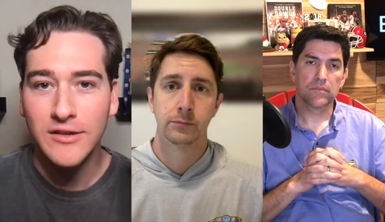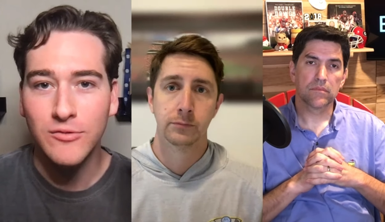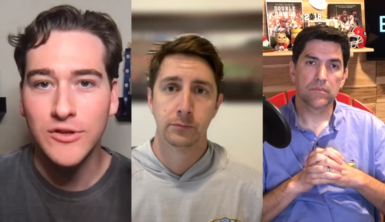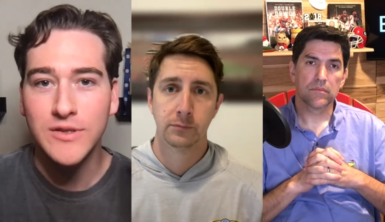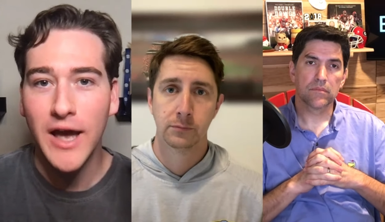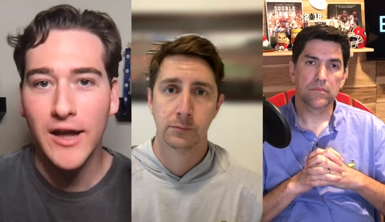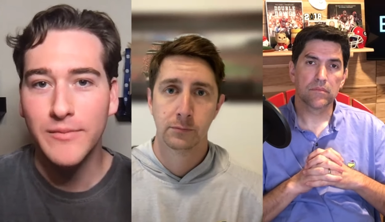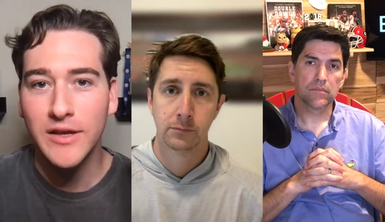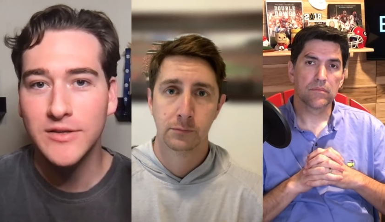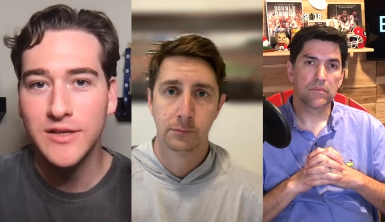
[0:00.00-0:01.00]
Speaker 1: when you stack
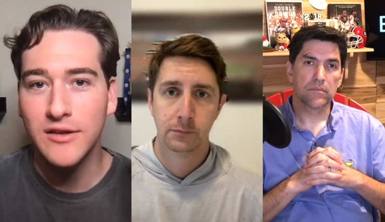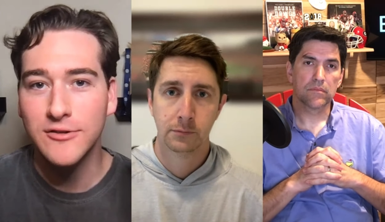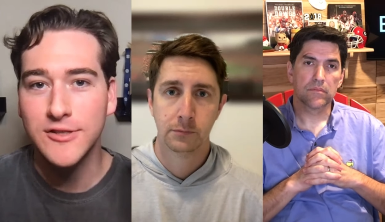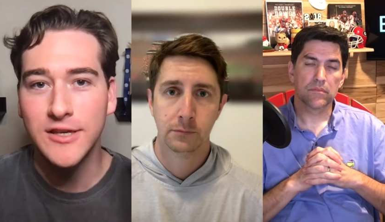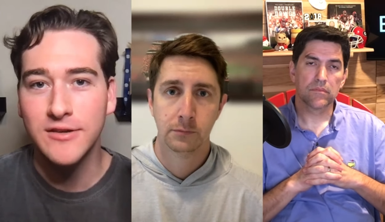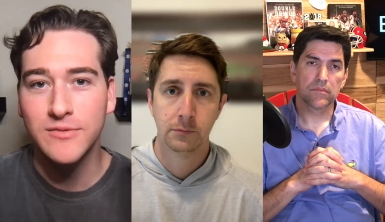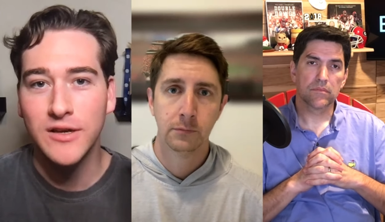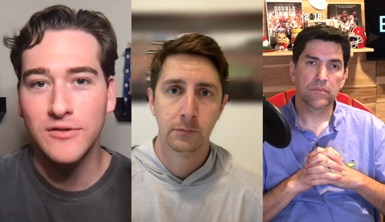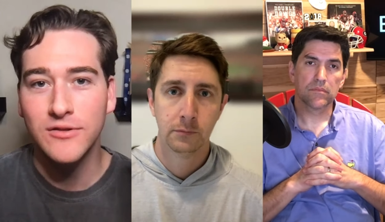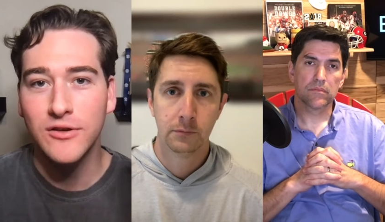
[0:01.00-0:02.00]
them against the other
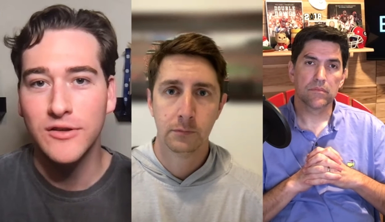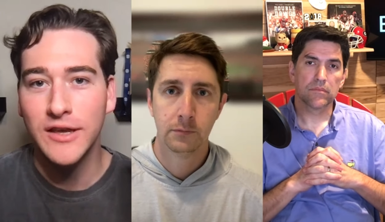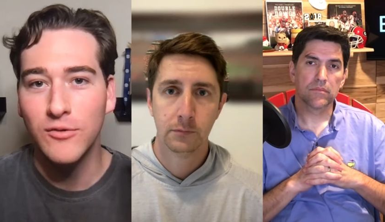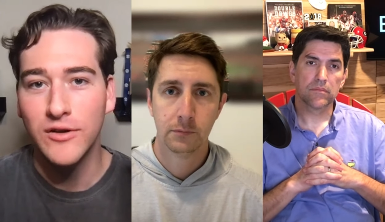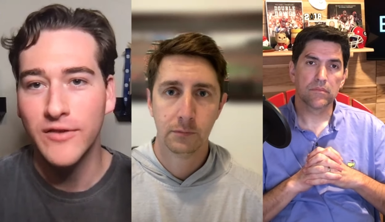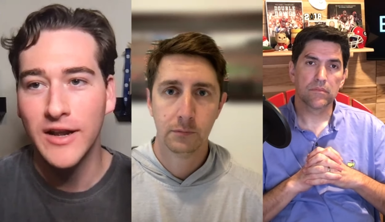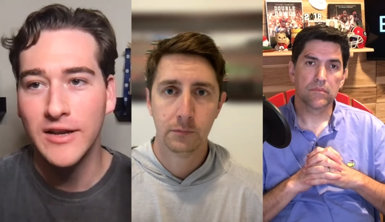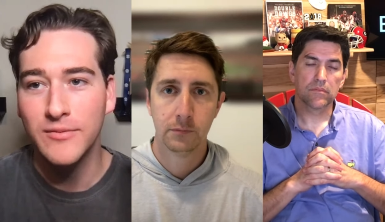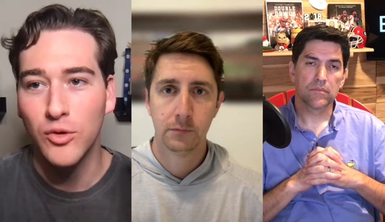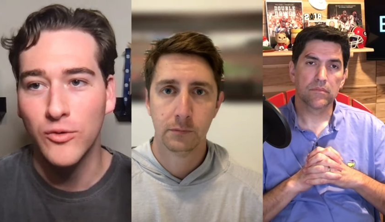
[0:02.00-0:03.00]
teams, I don't know that they would have
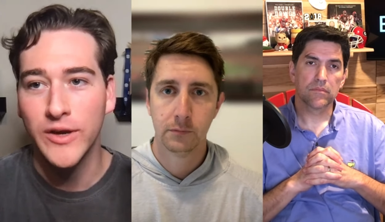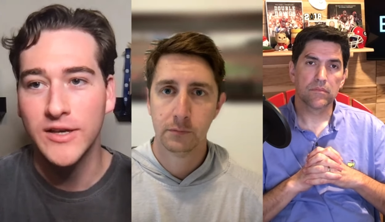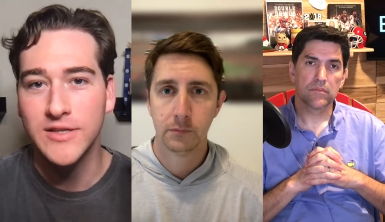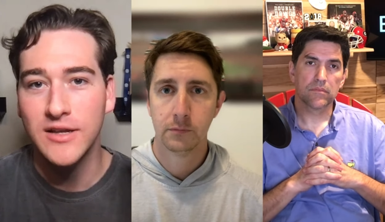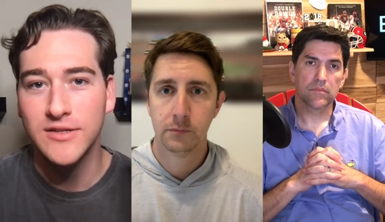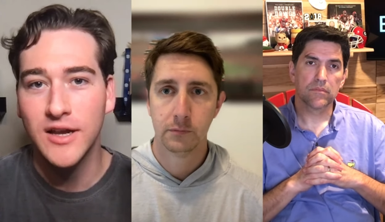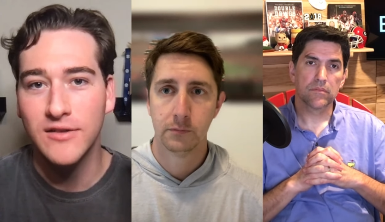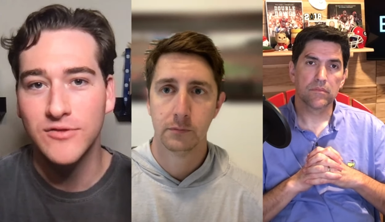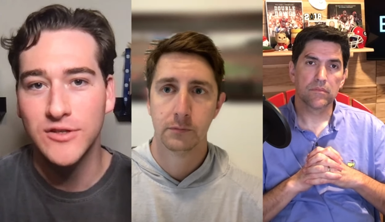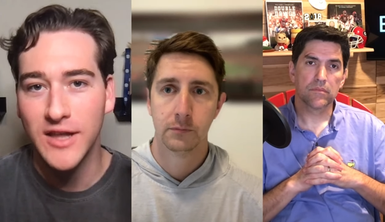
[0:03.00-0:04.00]
had any more rings
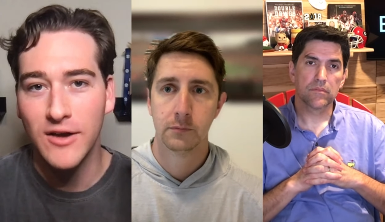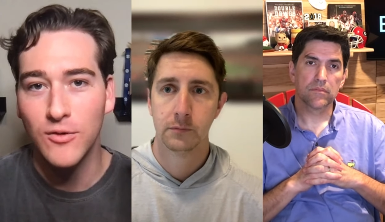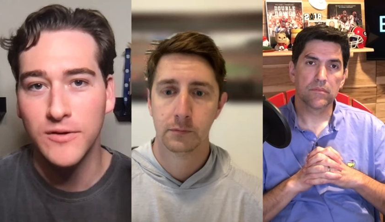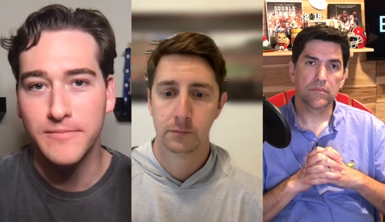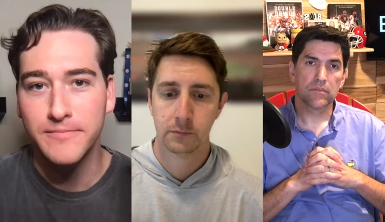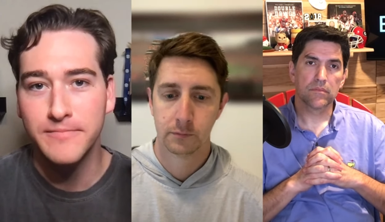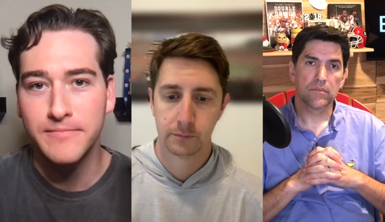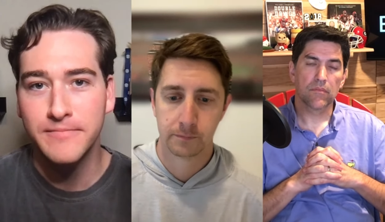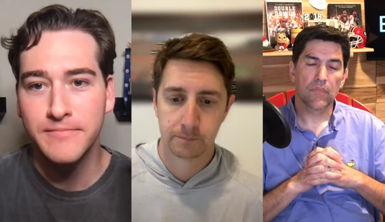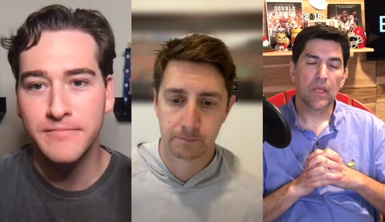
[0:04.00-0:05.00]
outside of just that one.
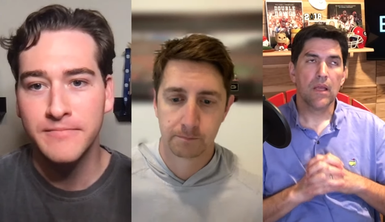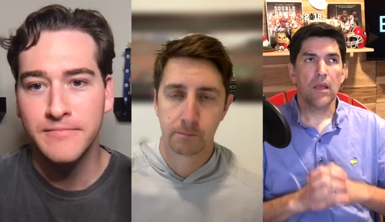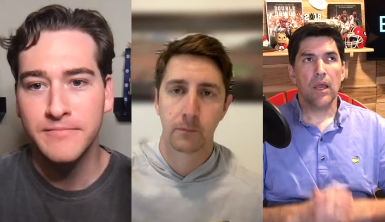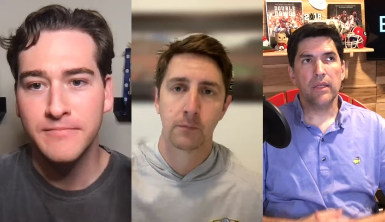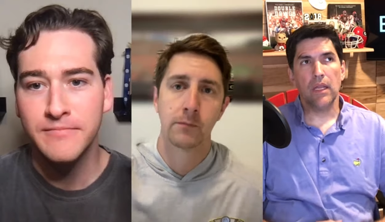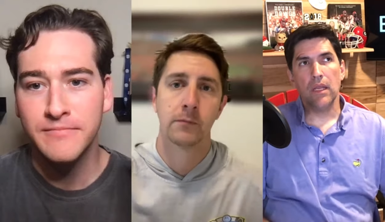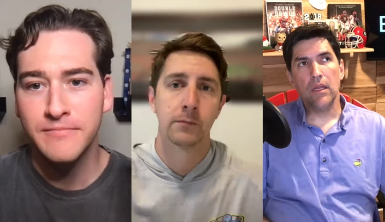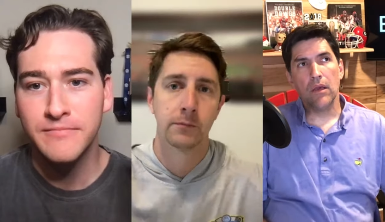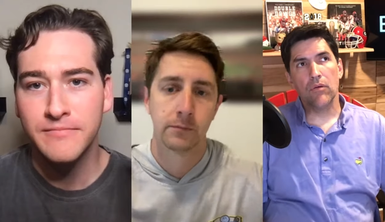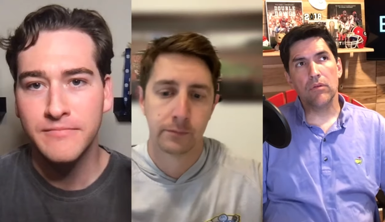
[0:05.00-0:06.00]
Speaker 2: And, you
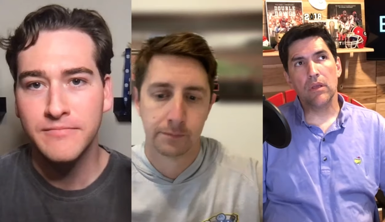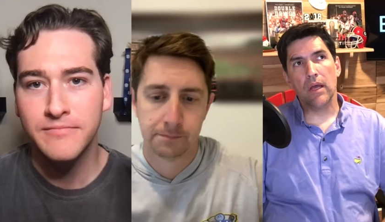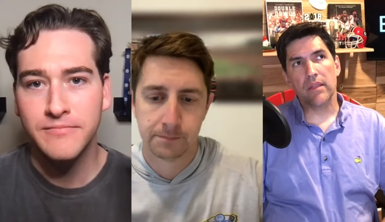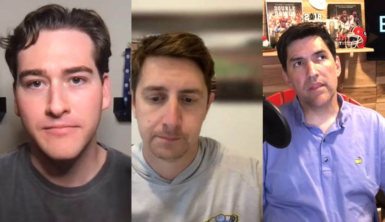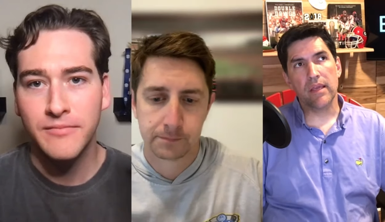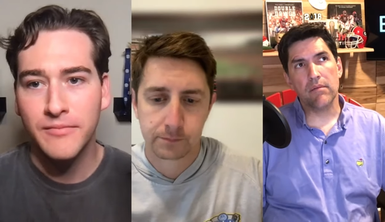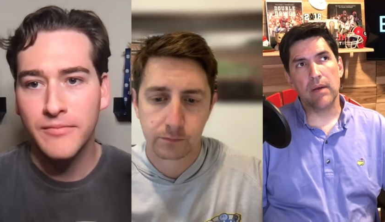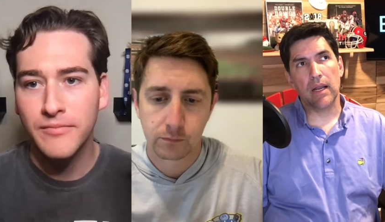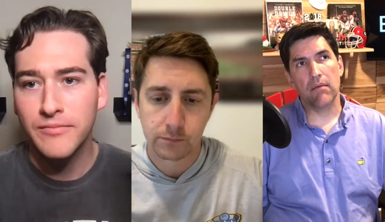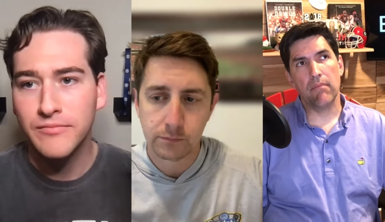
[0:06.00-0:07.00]
know, you got to think
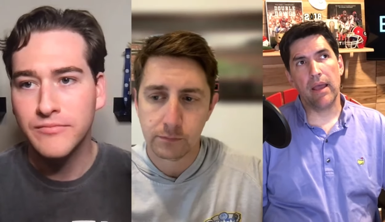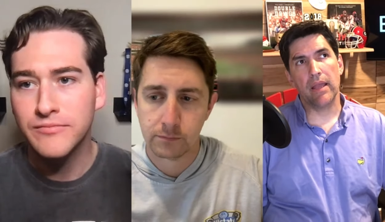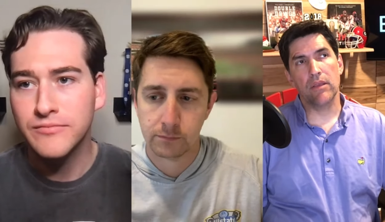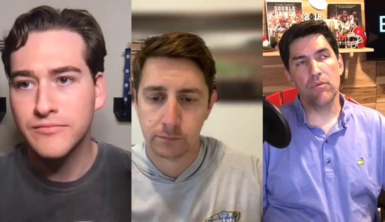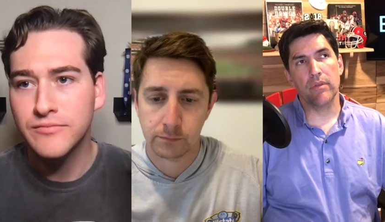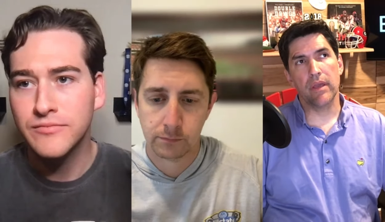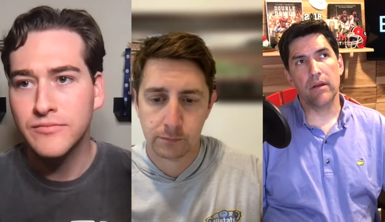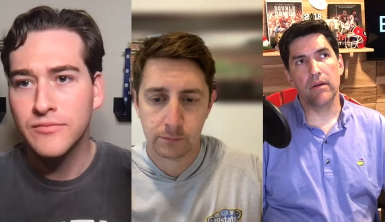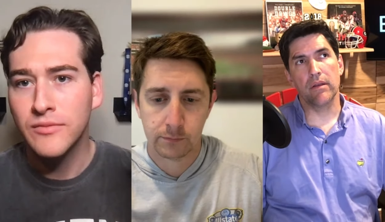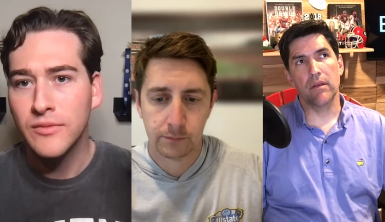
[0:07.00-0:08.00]
about it, Matt. You were
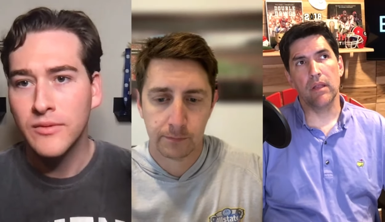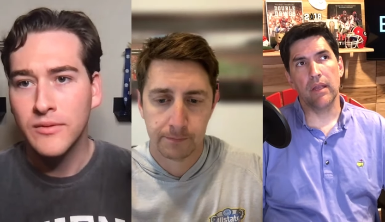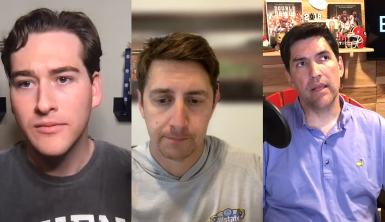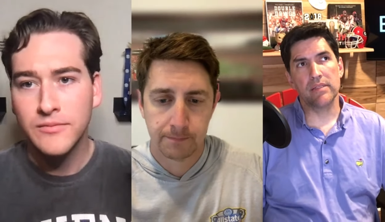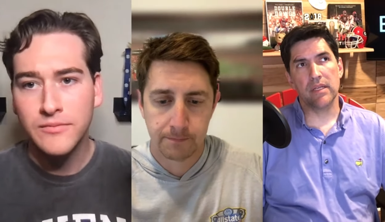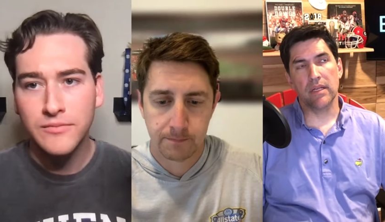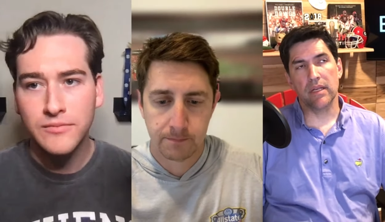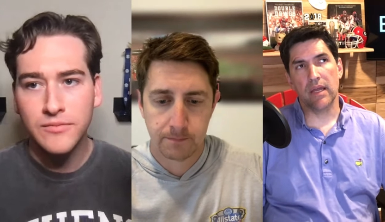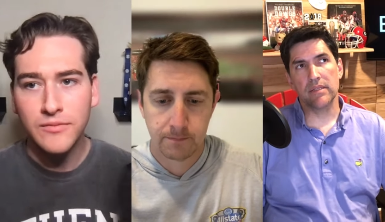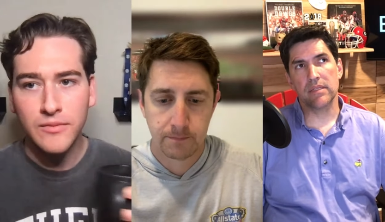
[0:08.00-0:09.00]
there in 18 and
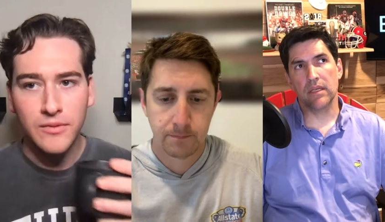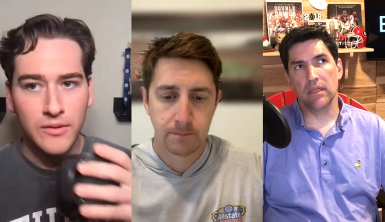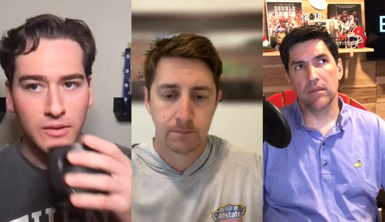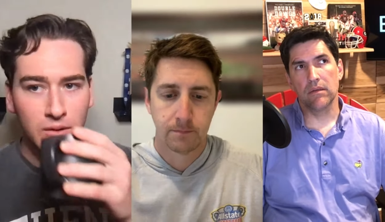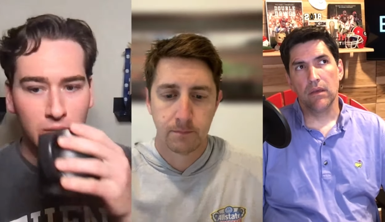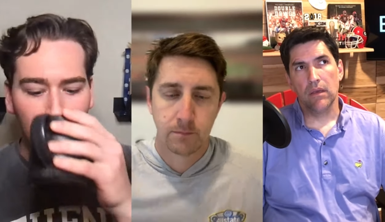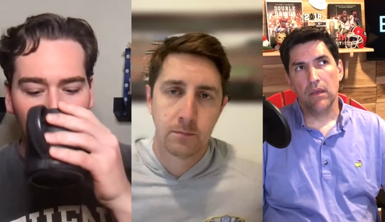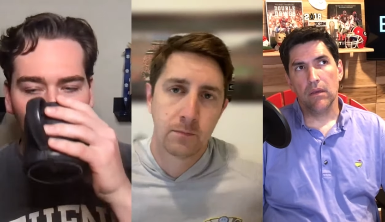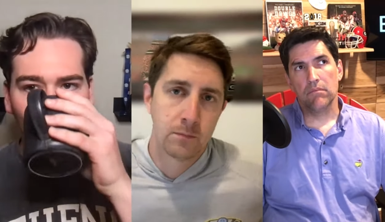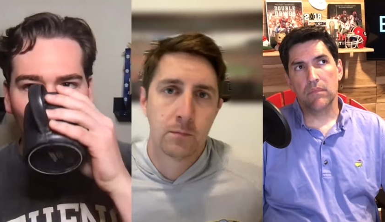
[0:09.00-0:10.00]
19.
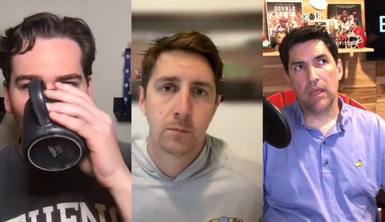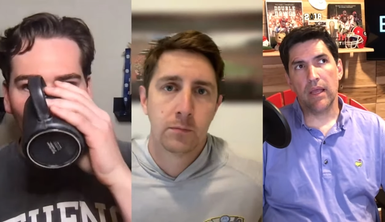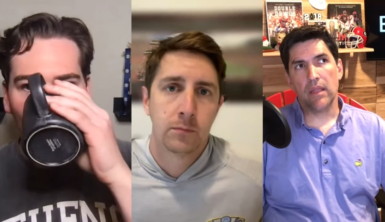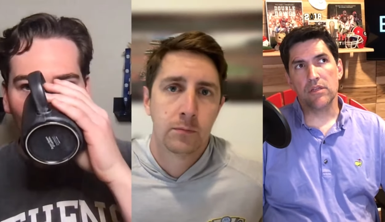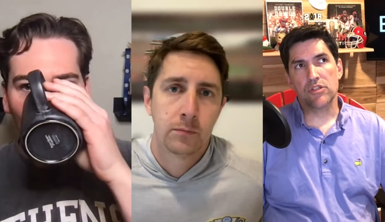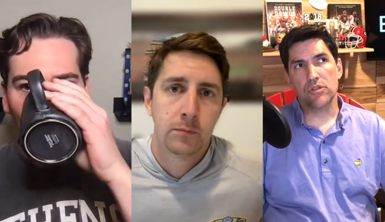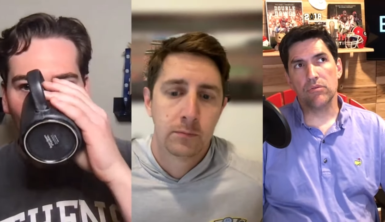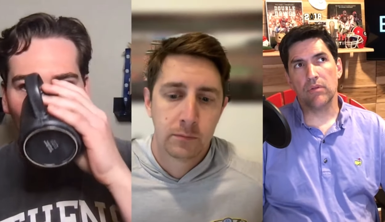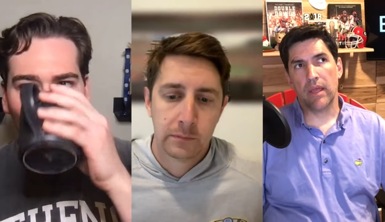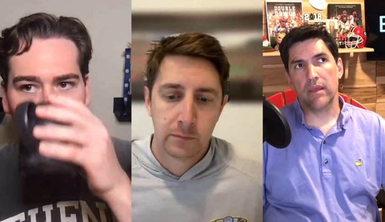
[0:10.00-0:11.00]
LSU,
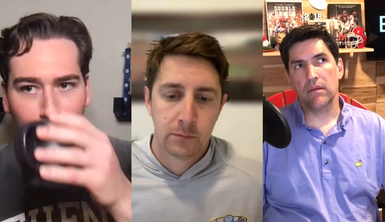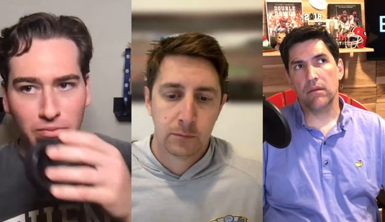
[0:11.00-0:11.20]
like,